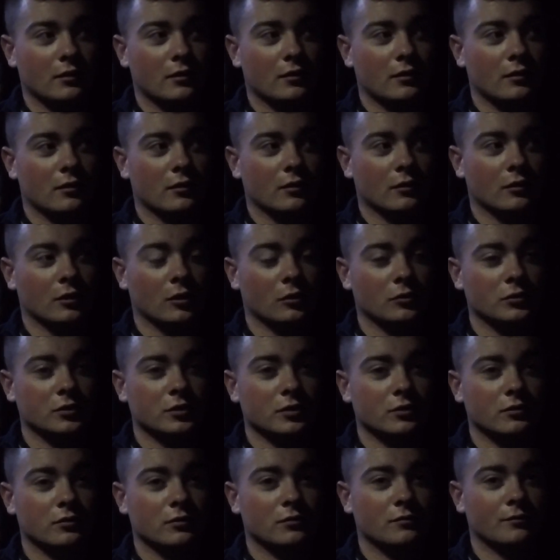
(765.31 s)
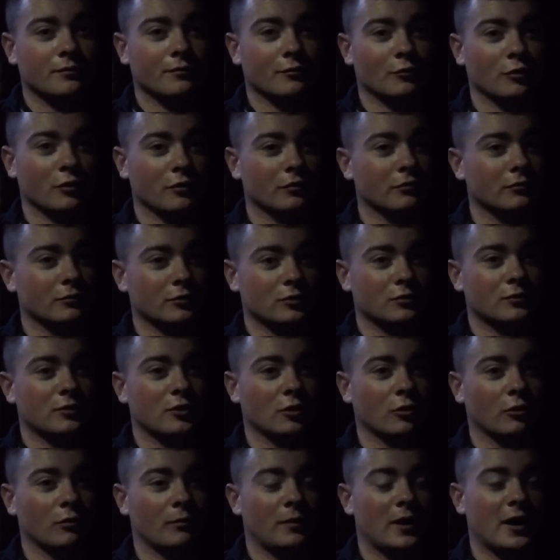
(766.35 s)
close with
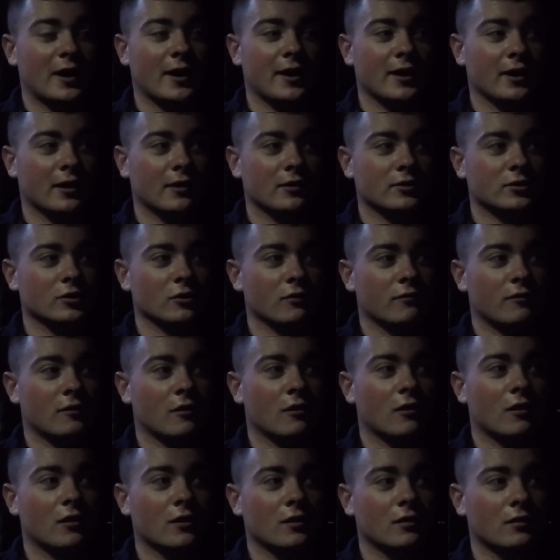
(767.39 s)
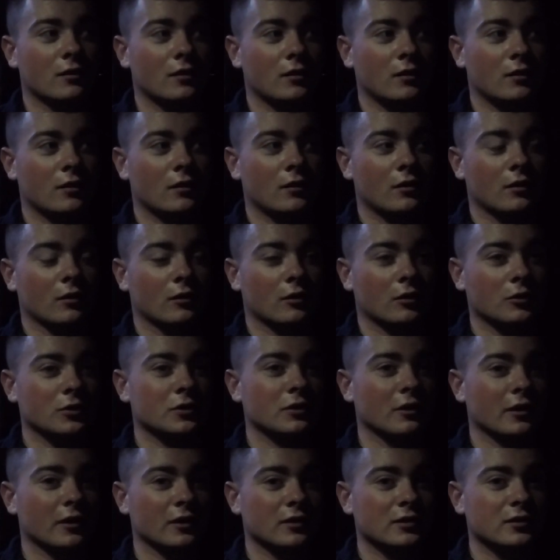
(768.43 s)
total buying it so far, close to
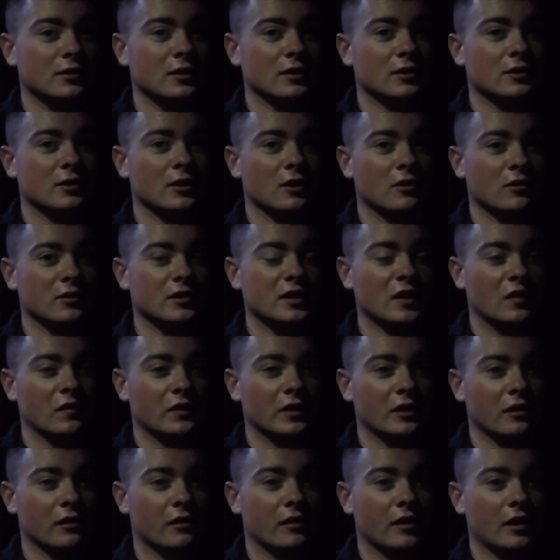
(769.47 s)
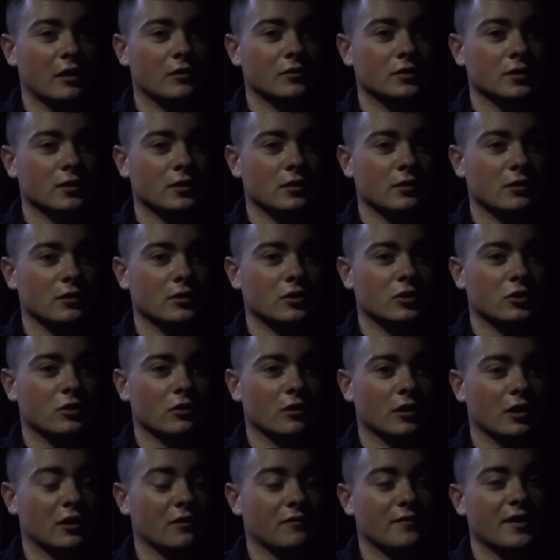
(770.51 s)
like 16 or 17,000 into this truck,
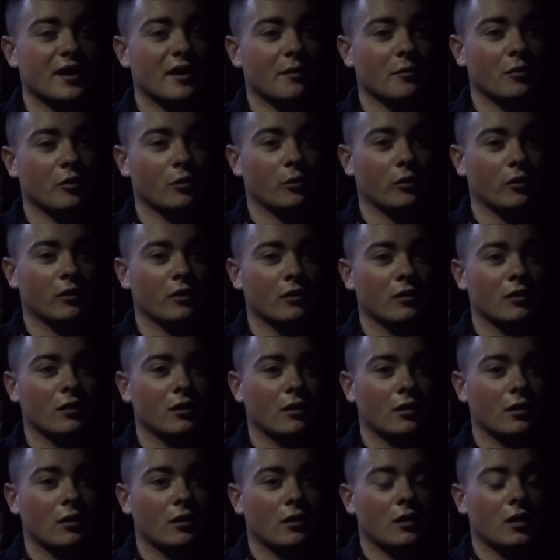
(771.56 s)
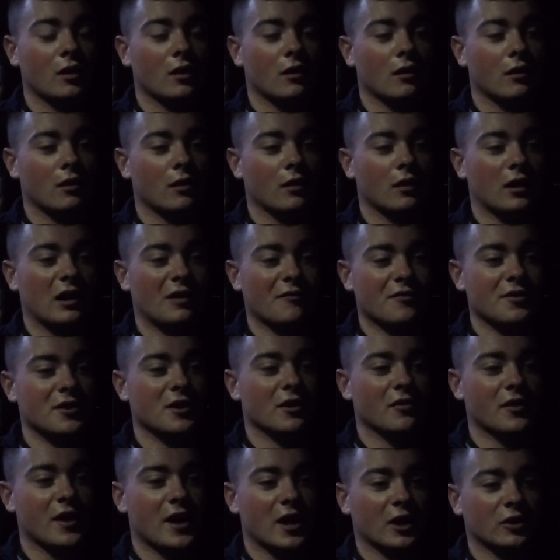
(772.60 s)
if not more. I haven't done
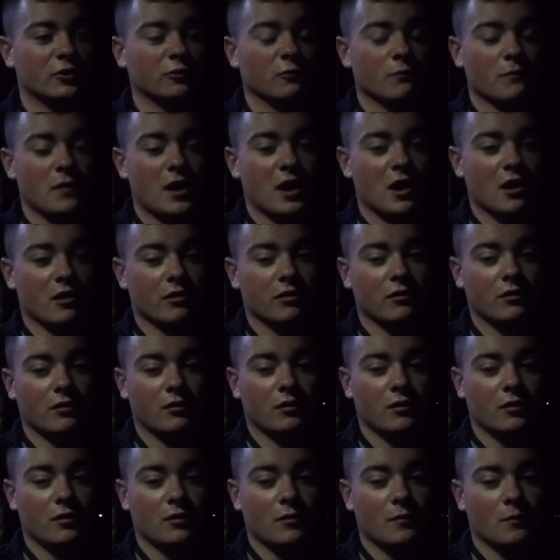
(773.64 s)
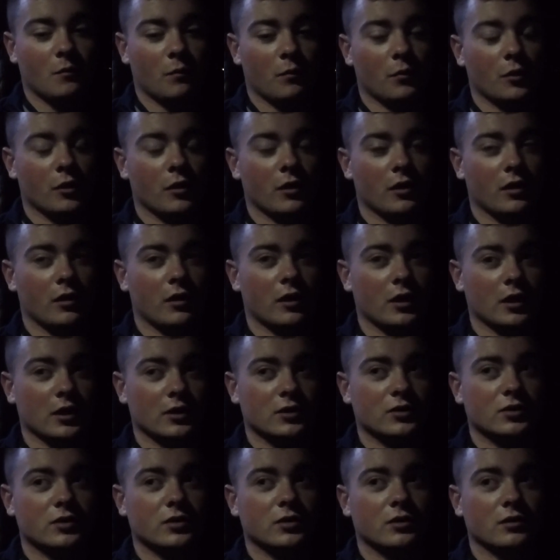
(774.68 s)
the actual math, but
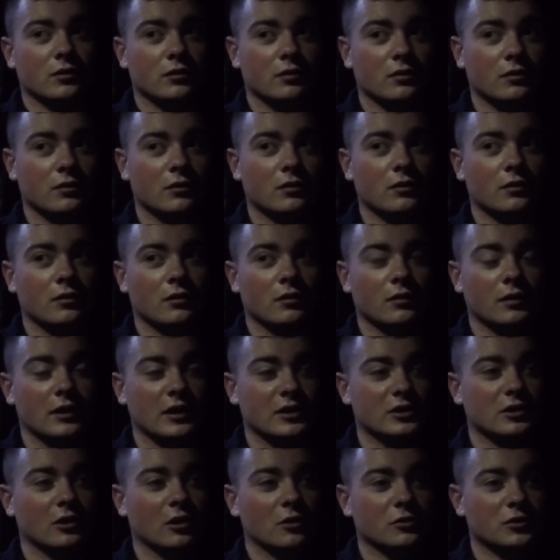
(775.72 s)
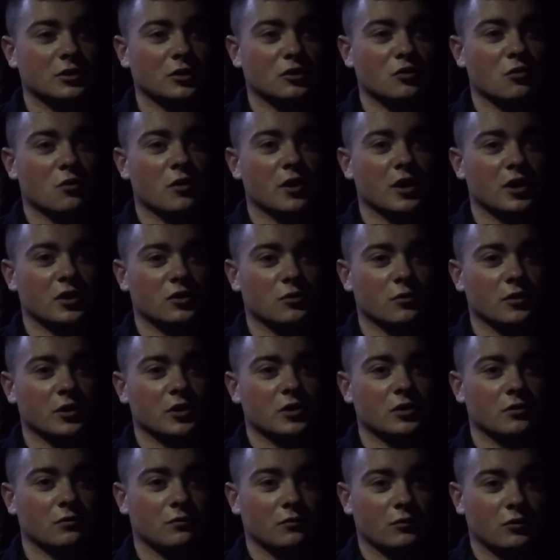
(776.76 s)
it's close to
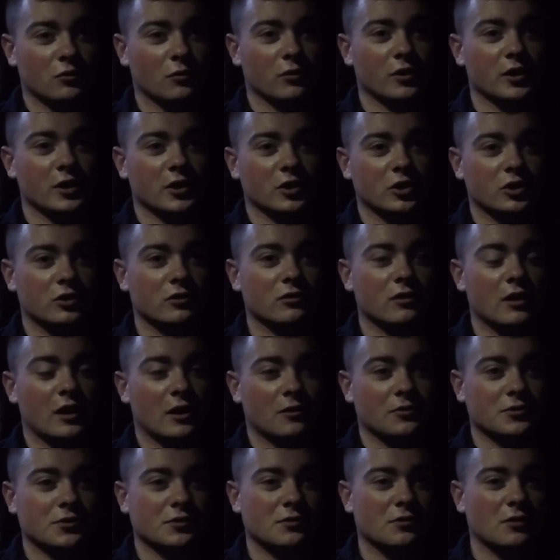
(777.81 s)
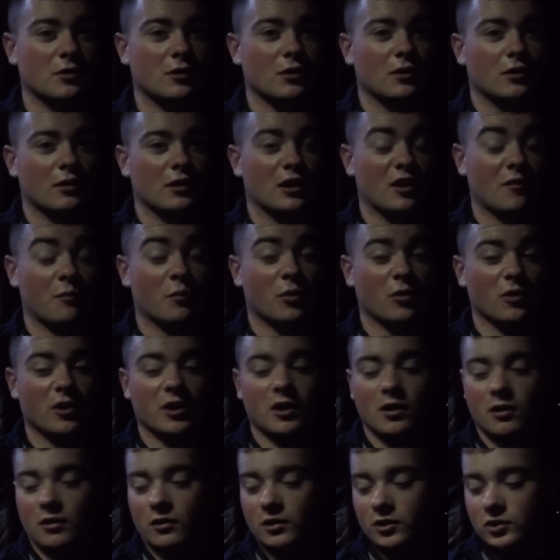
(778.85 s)
20-ish thousand I put
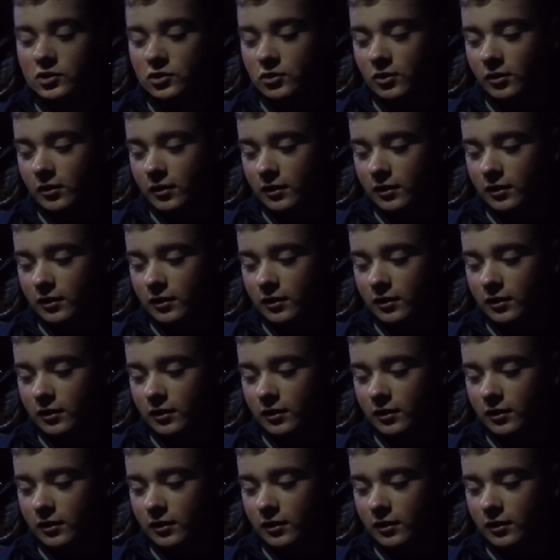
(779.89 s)
into this truck.